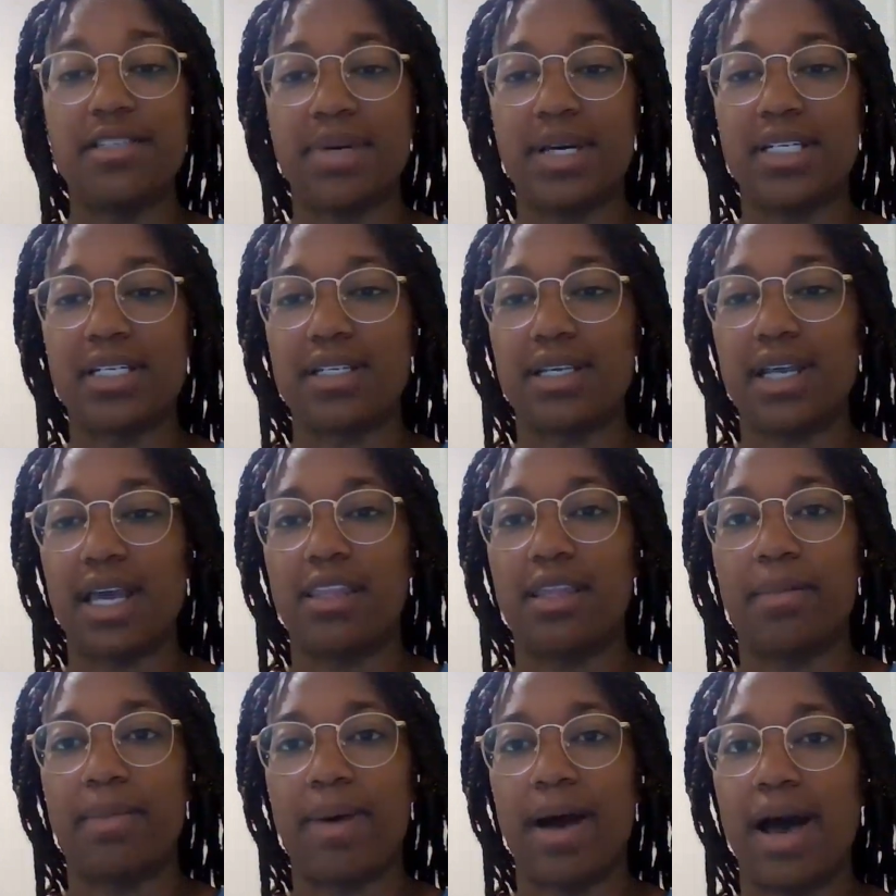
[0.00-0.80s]
especially
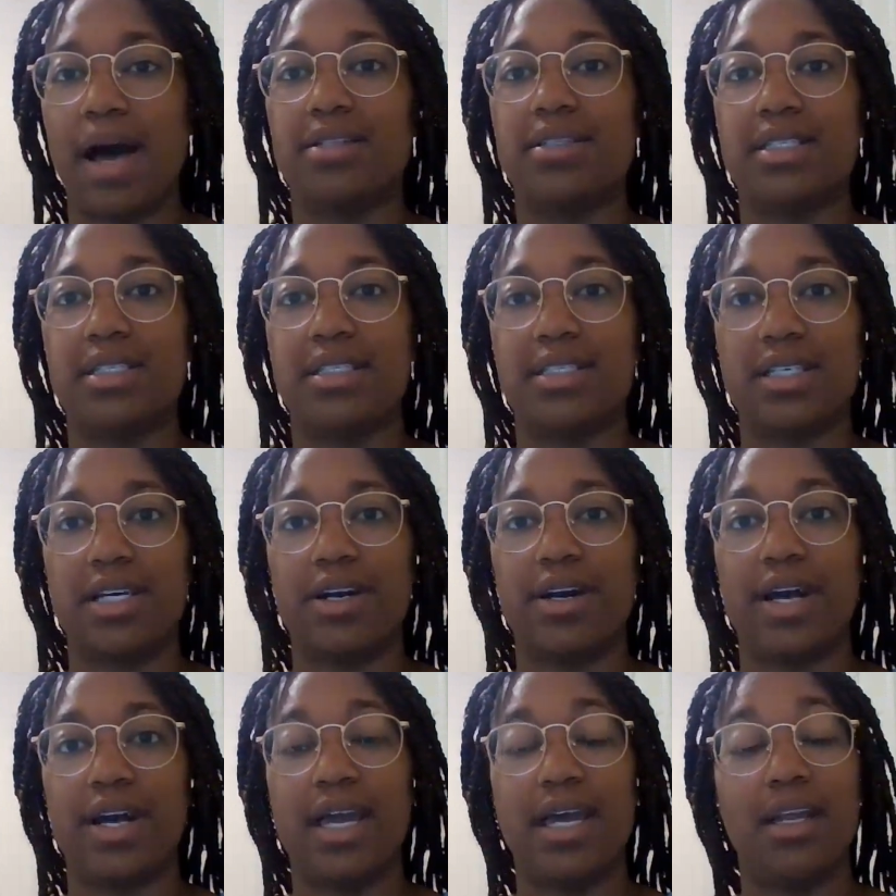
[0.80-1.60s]
at the Policy
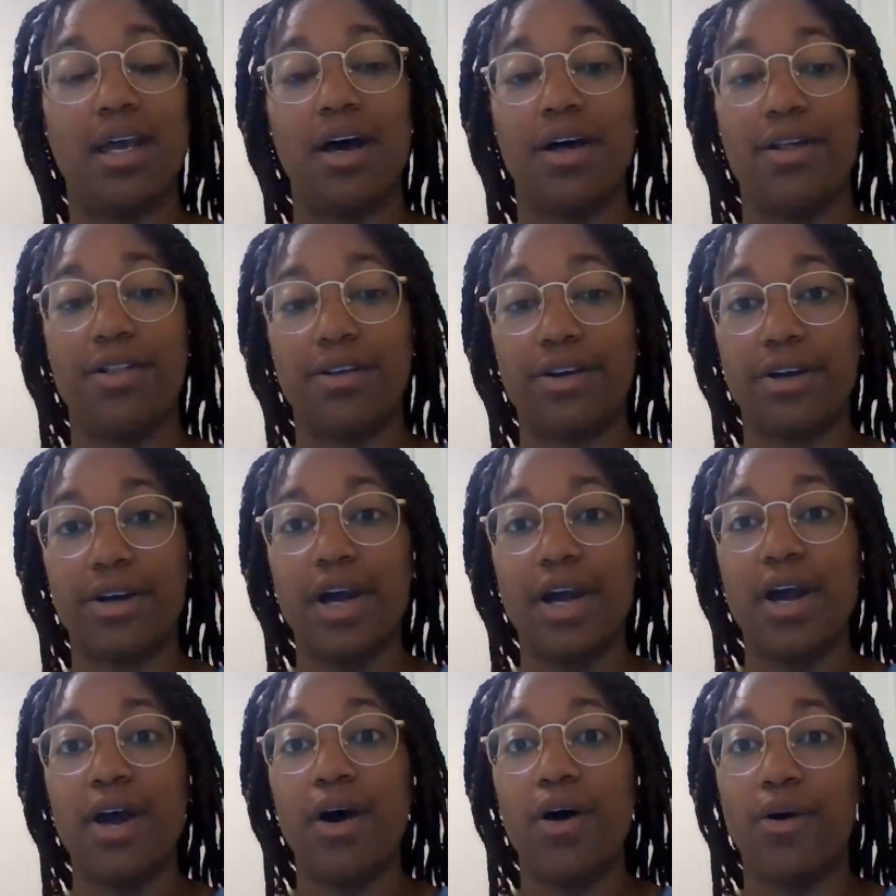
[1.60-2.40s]
Center and
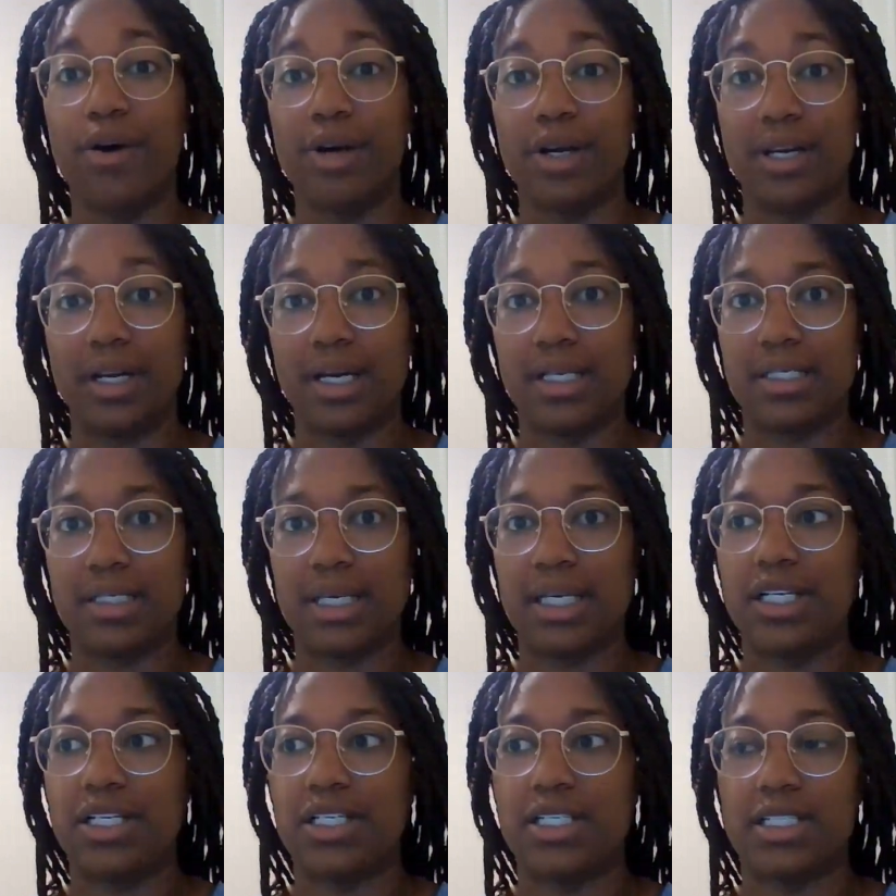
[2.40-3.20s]
other
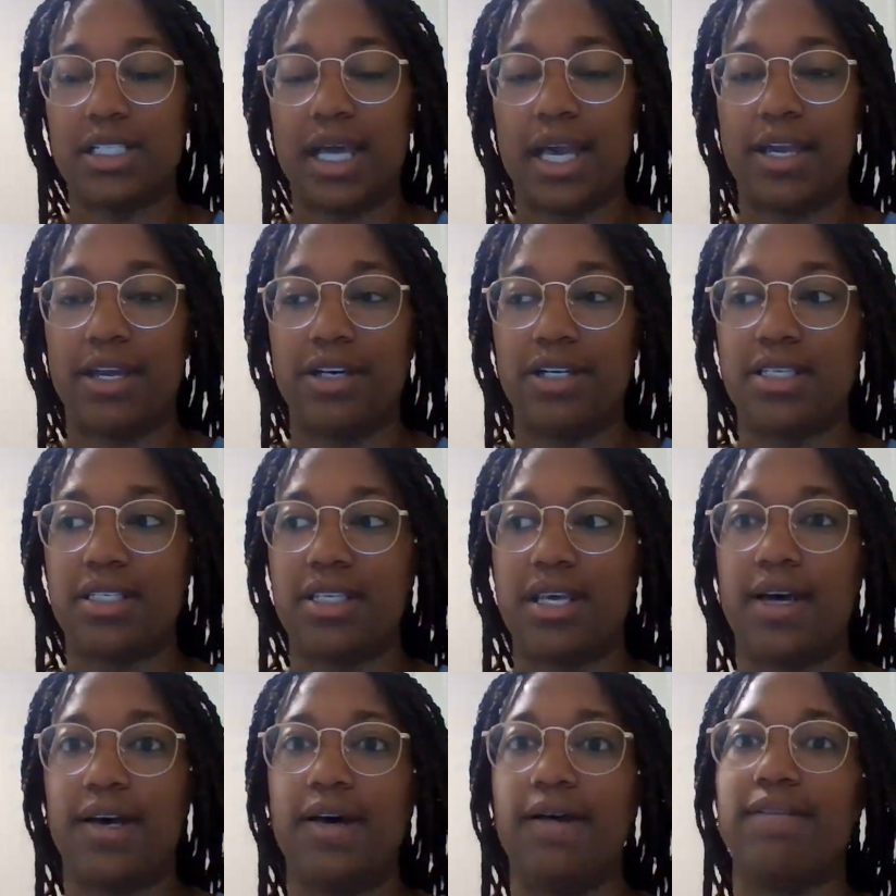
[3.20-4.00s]
organizations like
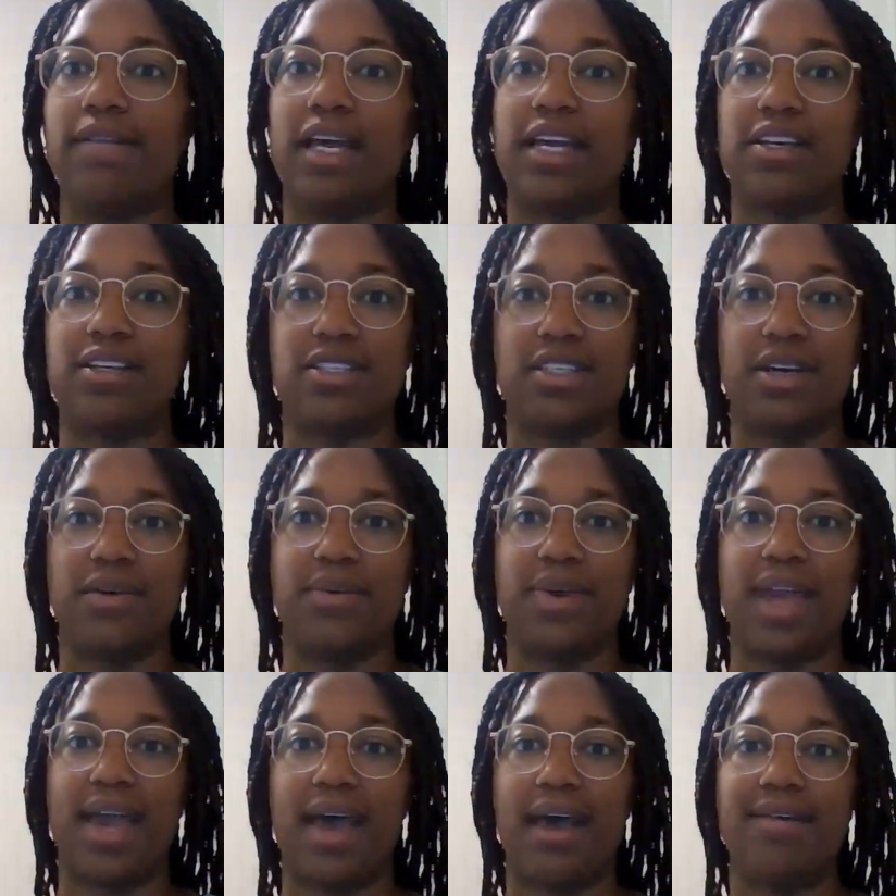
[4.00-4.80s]
yourself. Like you
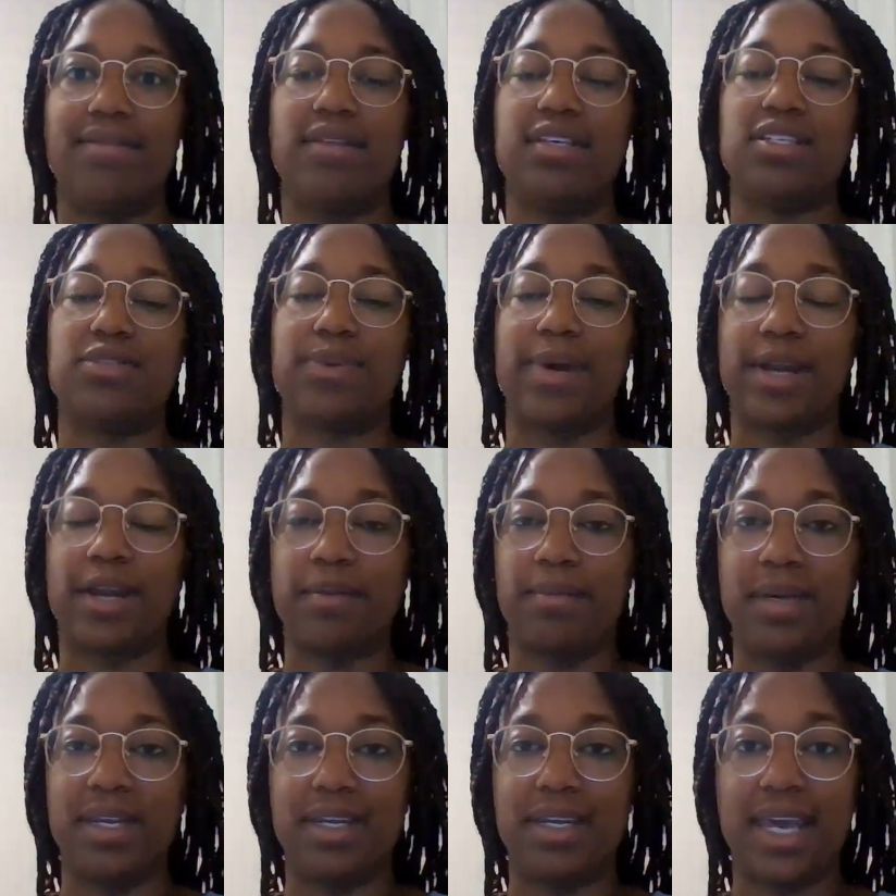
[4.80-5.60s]
said, we have these
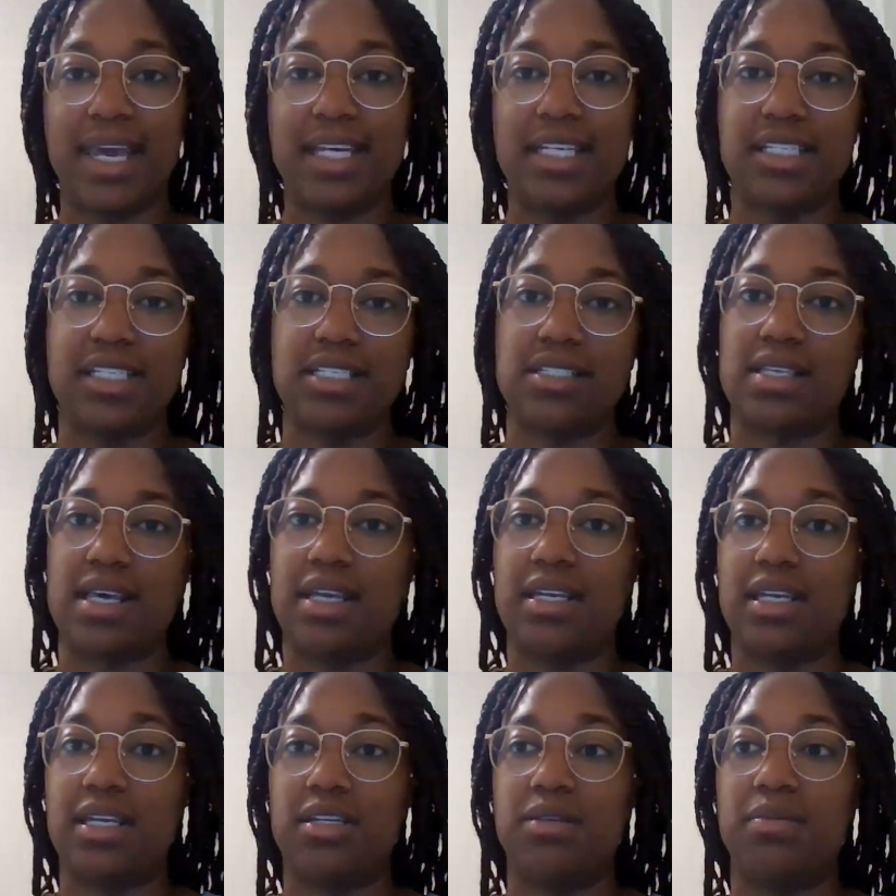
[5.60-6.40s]
recommendations
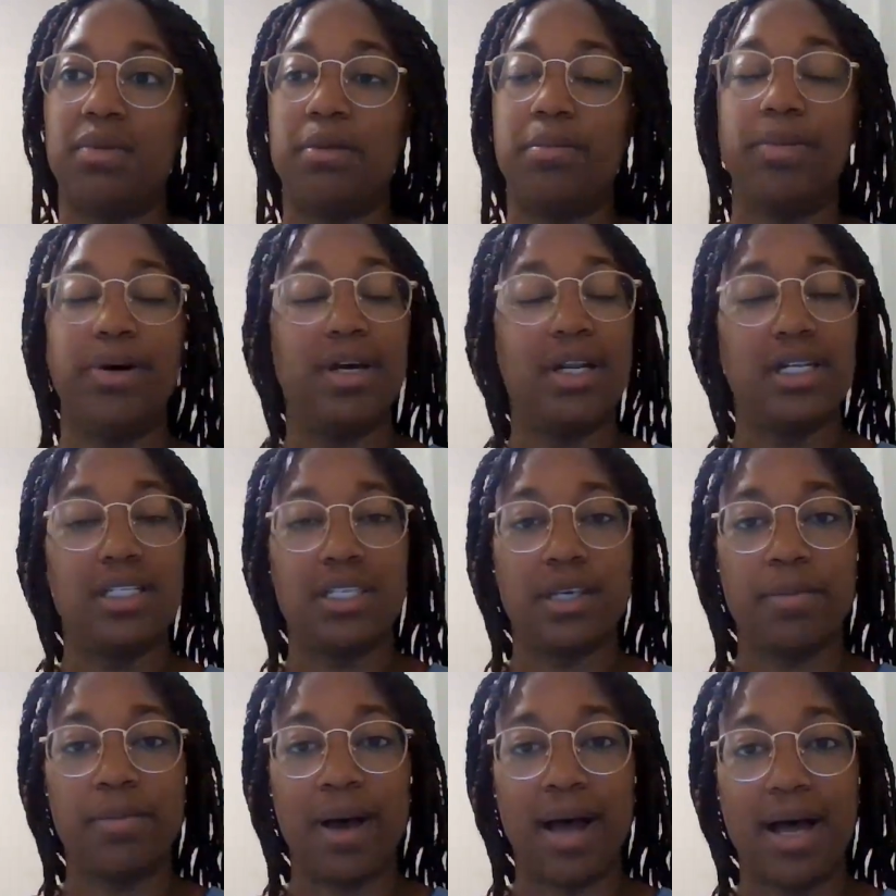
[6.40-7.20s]
that need to be put
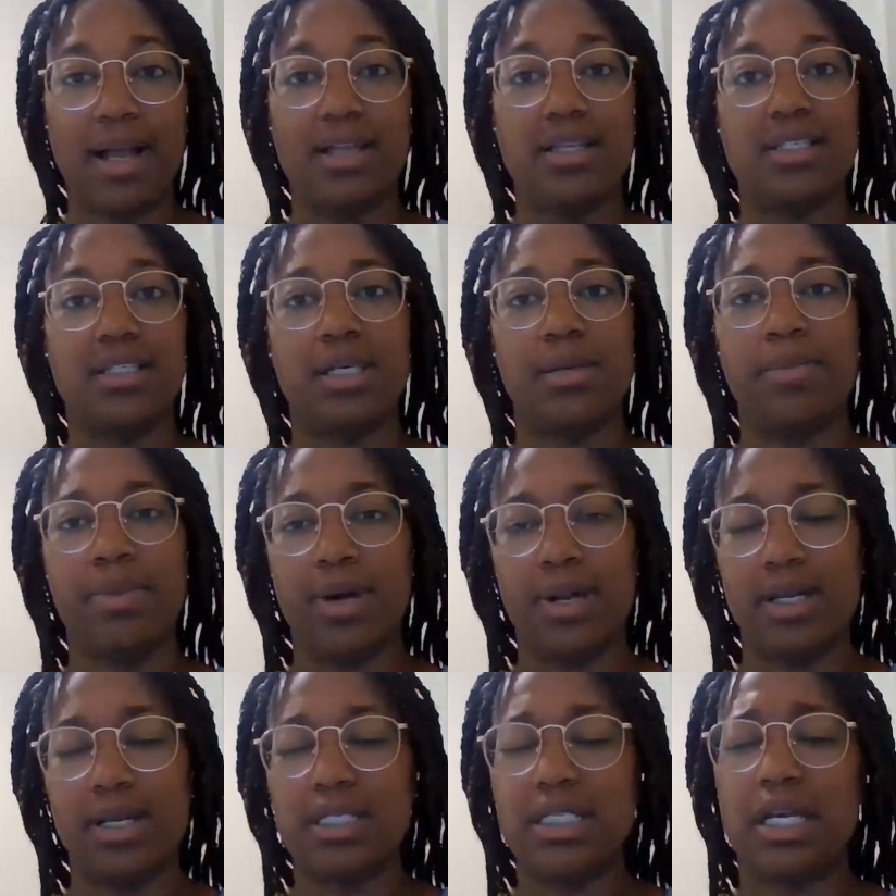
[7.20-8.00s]
into policy,
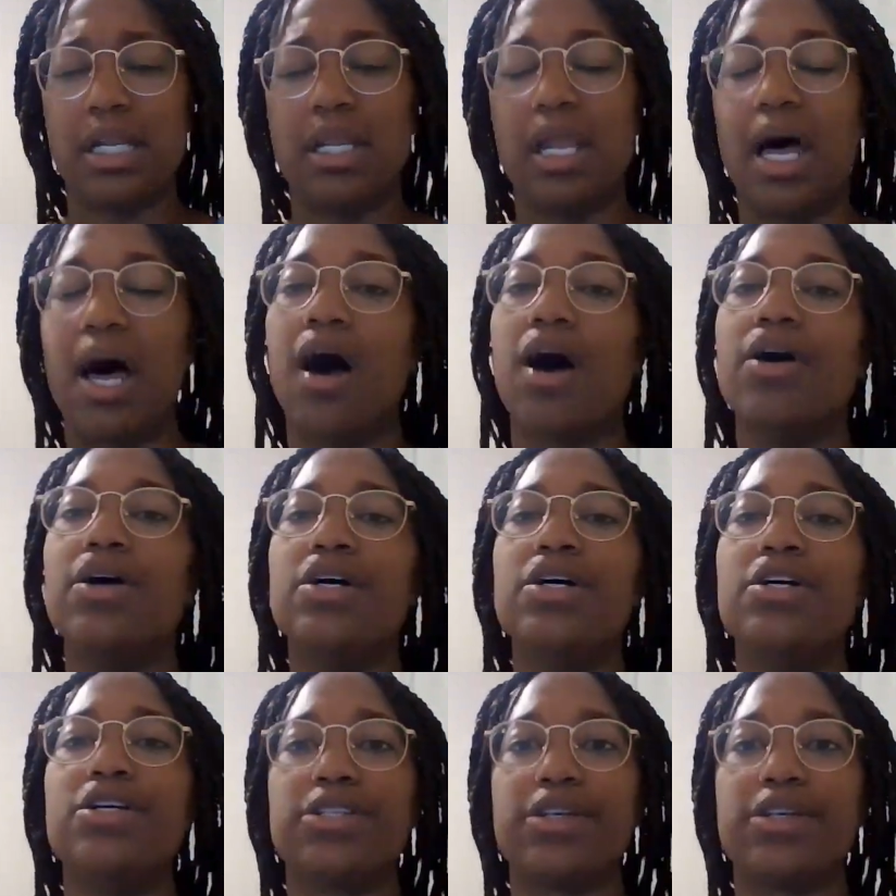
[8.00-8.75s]
put into law.